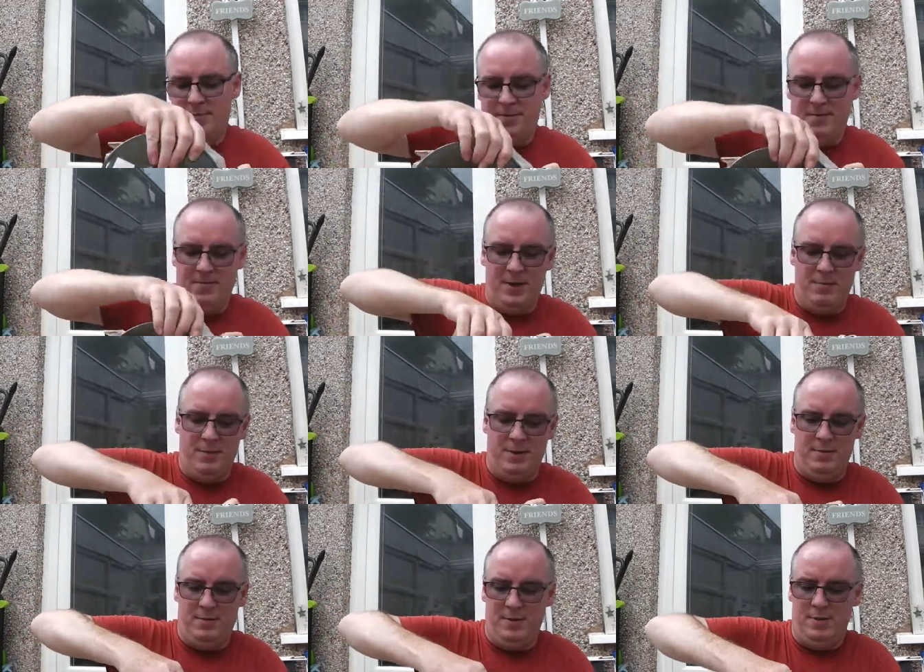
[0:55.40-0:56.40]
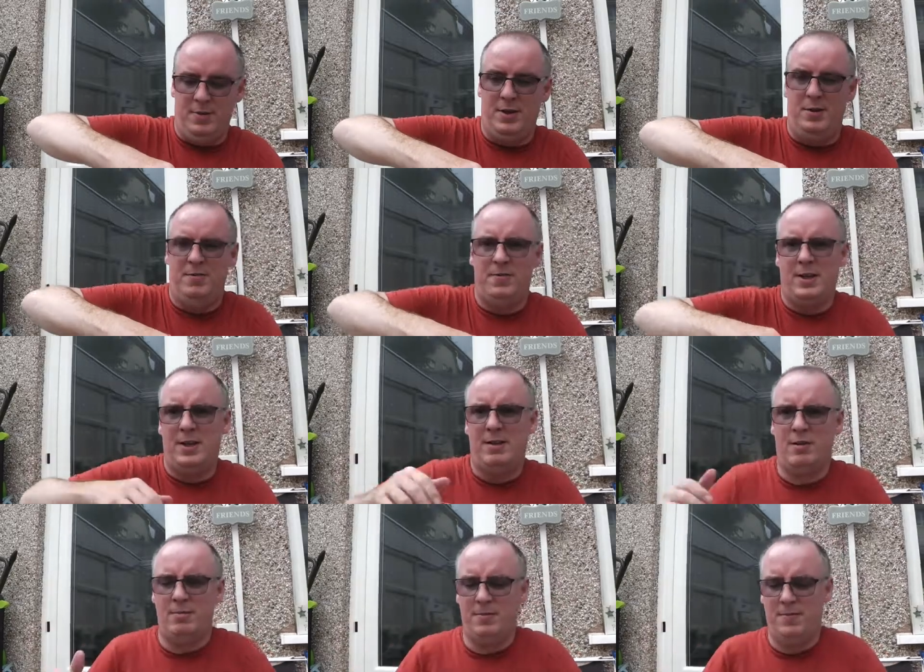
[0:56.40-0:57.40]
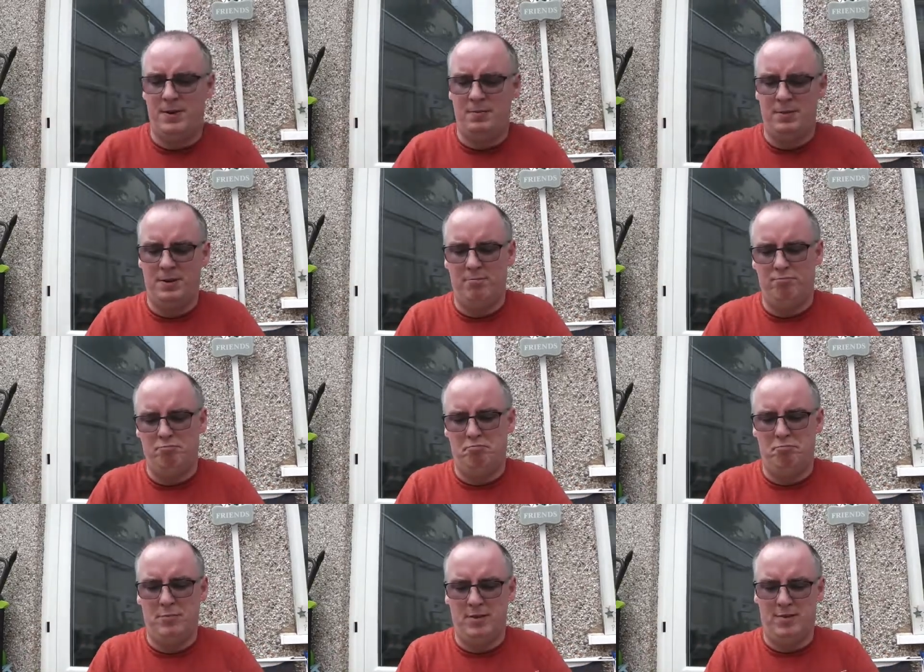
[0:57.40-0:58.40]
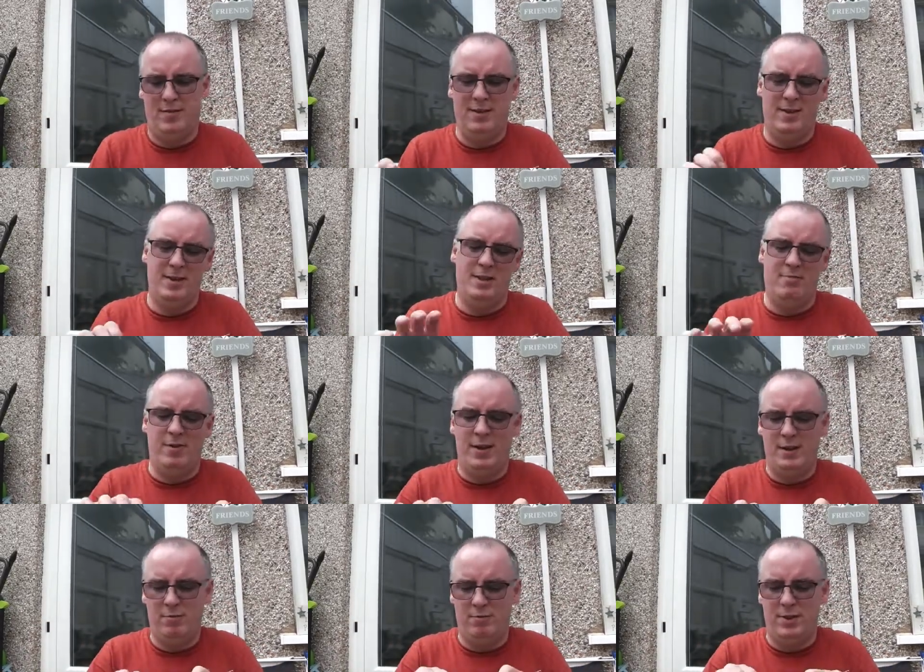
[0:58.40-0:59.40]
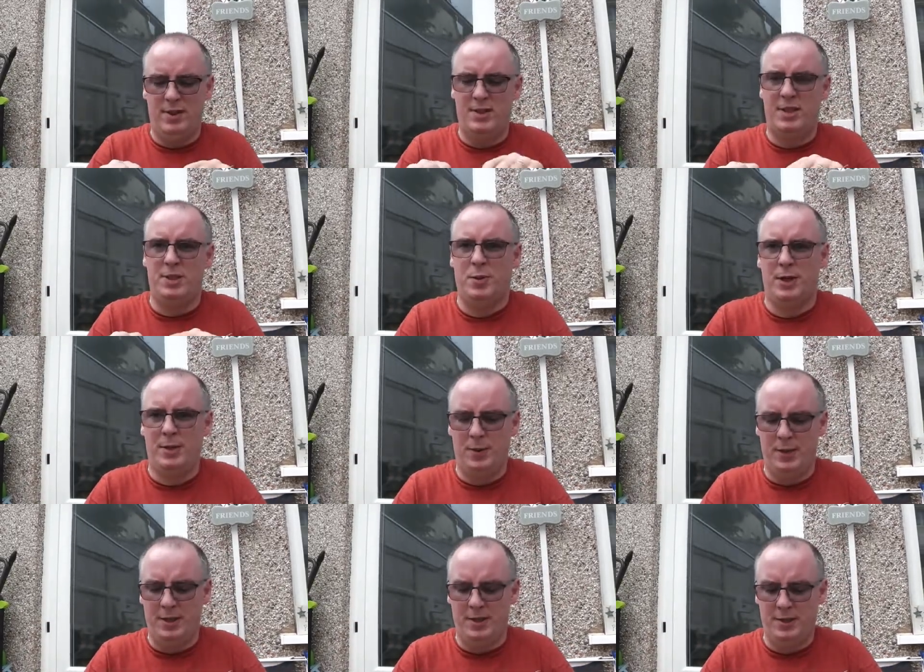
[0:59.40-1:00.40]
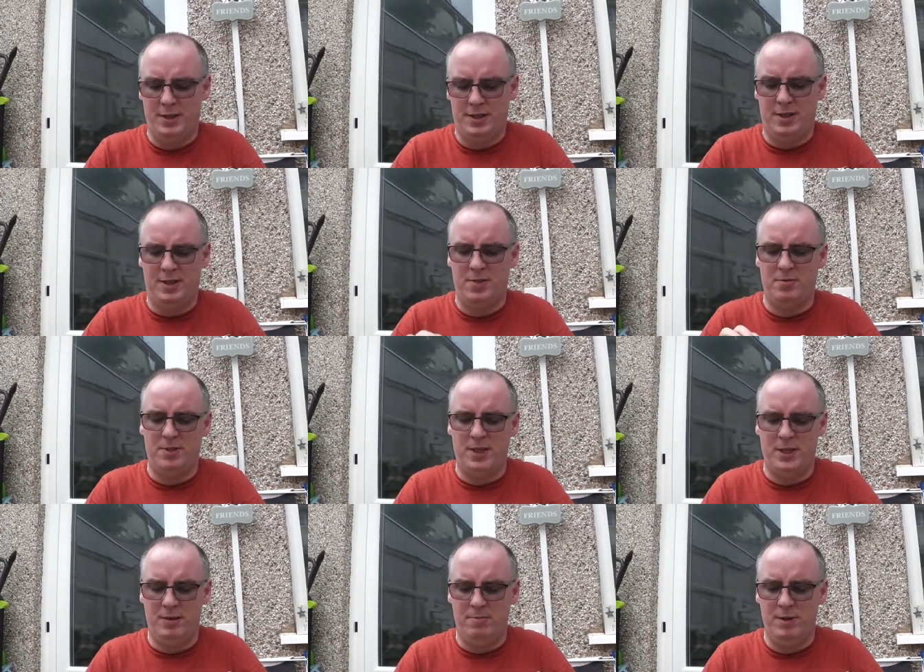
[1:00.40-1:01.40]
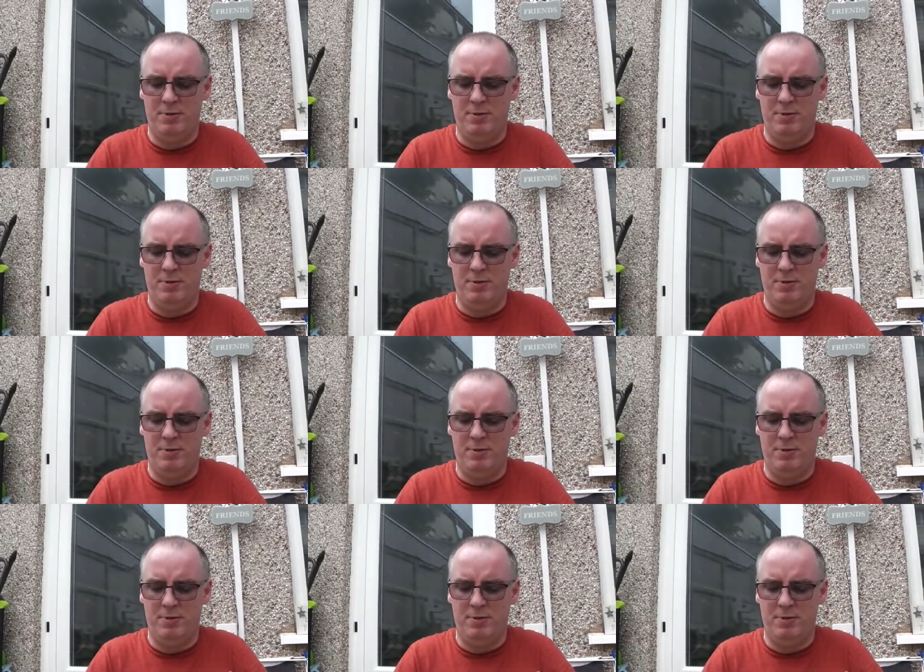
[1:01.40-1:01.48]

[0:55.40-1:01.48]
of filament. And we know a kilogram of filament is around, let's say, 20 quid. That's just sort of taking a